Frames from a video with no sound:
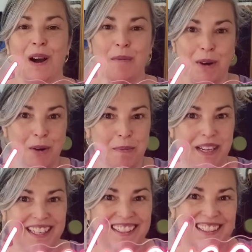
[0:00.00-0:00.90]
I'm
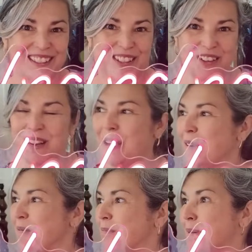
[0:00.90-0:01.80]
hoping it's going
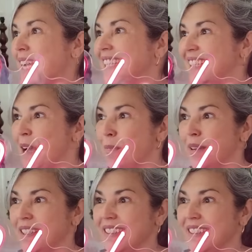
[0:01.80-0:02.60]
to brighten up